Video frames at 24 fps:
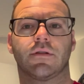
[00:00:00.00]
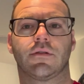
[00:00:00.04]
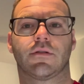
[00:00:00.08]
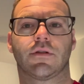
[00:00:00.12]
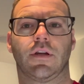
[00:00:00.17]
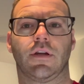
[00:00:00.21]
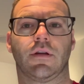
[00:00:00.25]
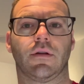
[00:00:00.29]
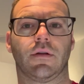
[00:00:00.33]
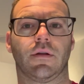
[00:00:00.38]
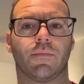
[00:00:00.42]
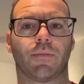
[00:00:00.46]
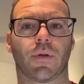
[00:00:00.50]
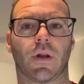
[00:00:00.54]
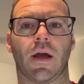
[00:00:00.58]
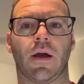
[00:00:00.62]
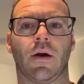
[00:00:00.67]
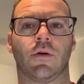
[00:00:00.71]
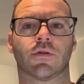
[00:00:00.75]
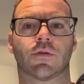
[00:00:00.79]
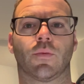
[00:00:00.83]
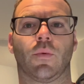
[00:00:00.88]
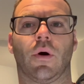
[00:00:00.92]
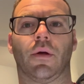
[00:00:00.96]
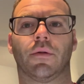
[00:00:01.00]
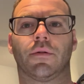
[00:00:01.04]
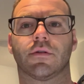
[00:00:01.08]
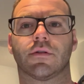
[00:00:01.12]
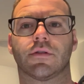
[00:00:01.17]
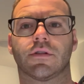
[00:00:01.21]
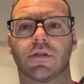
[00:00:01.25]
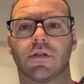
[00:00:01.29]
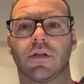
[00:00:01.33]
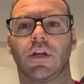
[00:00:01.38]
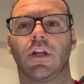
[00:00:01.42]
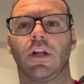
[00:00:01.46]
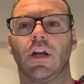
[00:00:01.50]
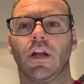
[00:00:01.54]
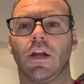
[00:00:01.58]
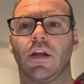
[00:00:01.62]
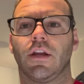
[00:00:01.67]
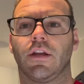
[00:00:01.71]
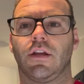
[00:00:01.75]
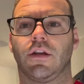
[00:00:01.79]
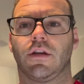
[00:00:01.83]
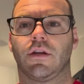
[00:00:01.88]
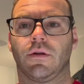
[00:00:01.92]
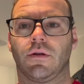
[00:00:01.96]
So you do your plyos once,
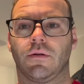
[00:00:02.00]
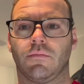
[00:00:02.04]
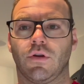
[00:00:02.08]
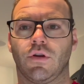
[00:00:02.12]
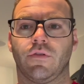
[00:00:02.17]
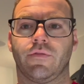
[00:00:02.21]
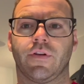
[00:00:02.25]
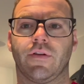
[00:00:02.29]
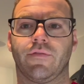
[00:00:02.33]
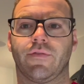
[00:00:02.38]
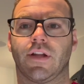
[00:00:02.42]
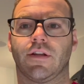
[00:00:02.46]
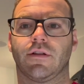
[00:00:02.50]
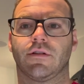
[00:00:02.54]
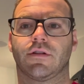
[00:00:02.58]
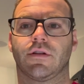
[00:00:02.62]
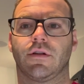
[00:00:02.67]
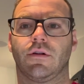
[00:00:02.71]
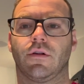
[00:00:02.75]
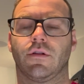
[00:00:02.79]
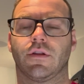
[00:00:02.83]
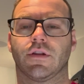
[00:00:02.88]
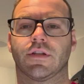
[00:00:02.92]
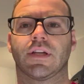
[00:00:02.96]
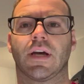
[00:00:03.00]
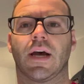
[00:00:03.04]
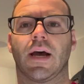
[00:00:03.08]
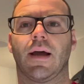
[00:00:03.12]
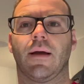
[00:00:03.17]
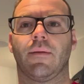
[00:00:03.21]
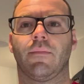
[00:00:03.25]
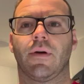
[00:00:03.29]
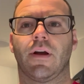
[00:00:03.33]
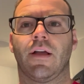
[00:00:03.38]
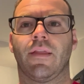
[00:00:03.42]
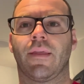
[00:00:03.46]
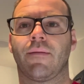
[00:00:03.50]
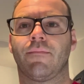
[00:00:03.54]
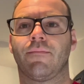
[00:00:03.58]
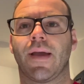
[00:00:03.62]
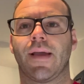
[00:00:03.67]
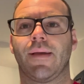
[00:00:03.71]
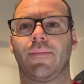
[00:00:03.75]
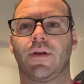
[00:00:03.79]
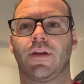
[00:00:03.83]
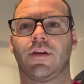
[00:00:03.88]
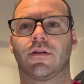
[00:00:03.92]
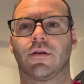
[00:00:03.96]
you do your moving events another time, and then
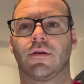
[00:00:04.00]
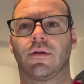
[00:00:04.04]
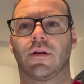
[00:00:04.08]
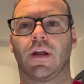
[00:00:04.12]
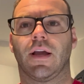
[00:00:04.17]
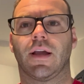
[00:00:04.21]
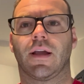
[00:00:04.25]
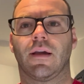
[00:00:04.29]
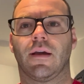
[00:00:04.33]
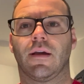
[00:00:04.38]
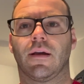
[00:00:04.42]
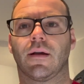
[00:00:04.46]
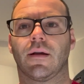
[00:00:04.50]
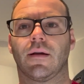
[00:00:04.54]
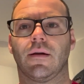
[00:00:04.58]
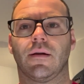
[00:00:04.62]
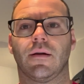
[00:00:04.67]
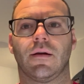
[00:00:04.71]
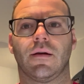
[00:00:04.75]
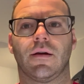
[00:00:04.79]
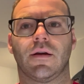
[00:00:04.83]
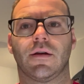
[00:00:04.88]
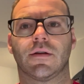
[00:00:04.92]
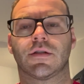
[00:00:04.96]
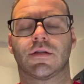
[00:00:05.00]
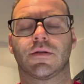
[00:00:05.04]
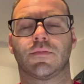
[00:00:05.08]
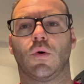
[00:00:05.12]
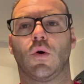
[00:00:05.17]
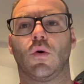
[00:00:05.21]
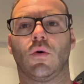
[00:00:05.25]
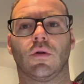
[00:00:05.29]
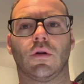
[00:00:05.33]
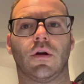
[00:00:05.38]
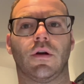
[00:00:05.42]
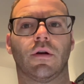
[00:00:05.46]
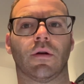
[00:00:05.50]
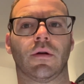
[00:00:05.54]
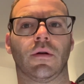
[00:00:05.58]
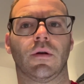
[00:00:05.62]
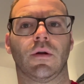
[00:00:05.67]
maybe you do like a smaller